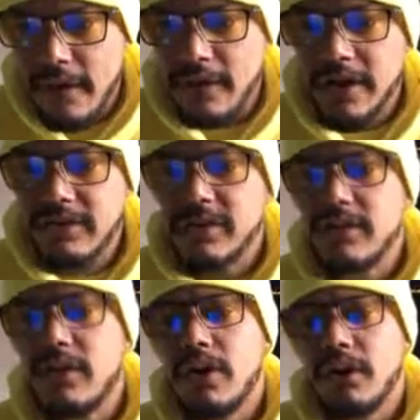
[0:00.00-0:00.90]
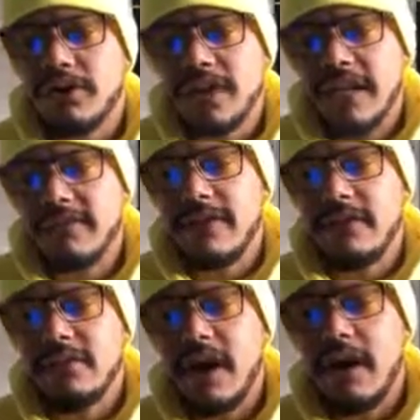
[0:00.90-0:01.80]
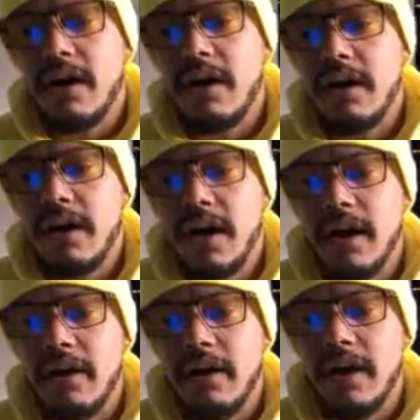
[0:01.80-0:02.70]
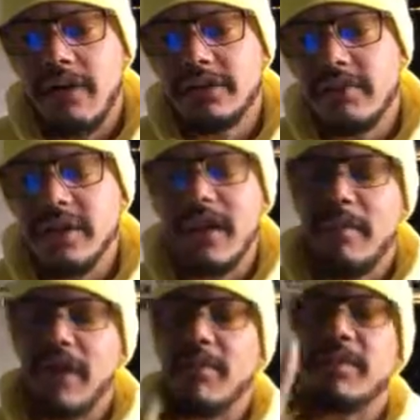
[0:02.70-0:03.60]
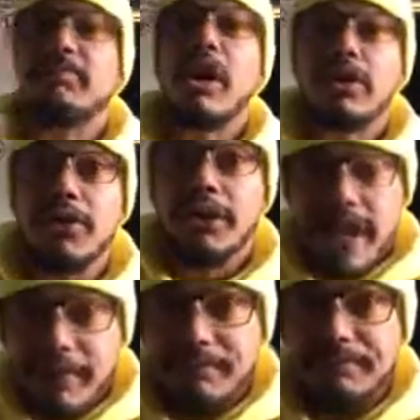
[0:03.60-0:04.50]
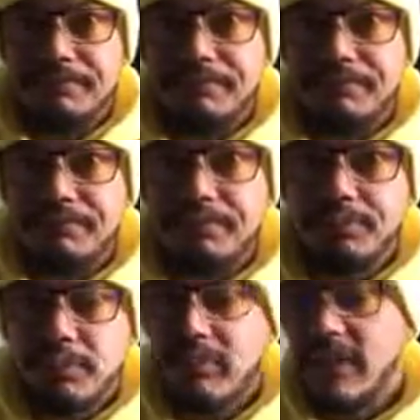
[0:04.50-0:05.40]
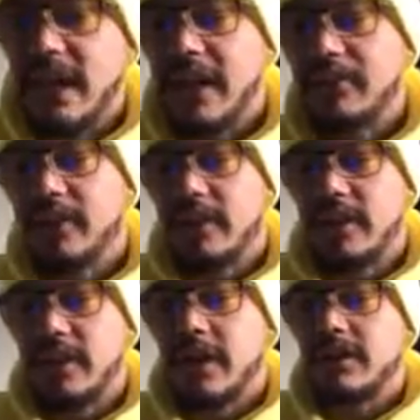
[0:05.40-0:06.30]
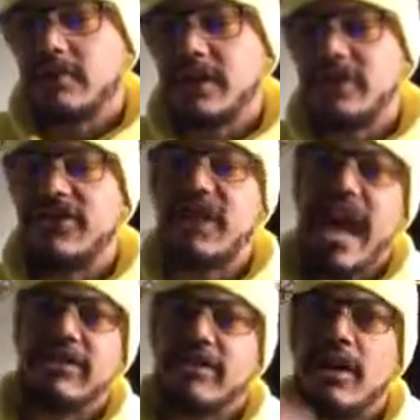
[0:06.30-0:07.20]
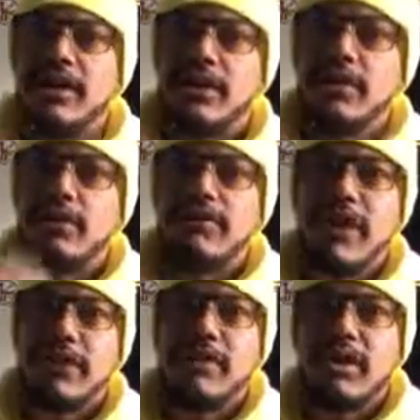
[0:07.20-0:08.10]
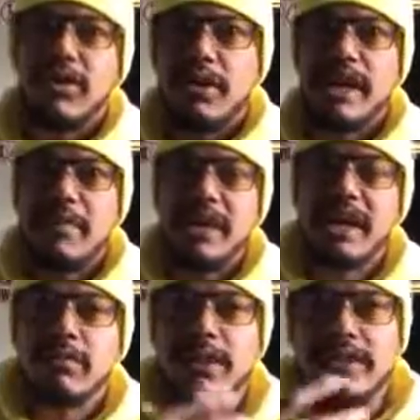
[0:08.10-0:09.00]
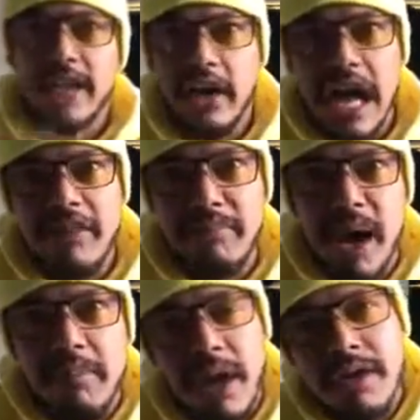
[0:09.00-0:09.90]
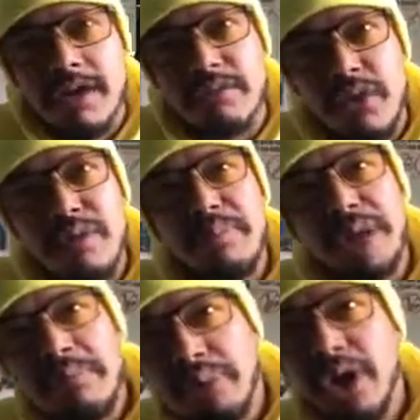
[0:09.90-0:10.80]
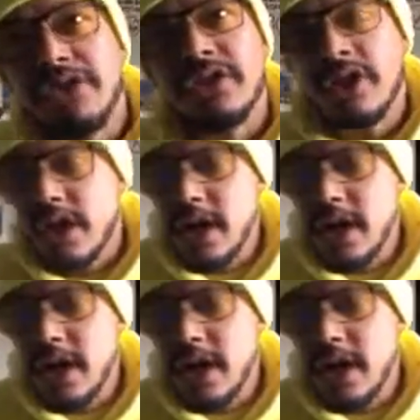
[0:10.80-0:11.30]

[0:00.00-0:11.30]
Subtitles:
Oh, History's New World Order stance favors, not Malcolm X, Martin Luther King. Okay? History's stance on the two favors Martin Luther King because we still have Bob Marley's movement being pushed,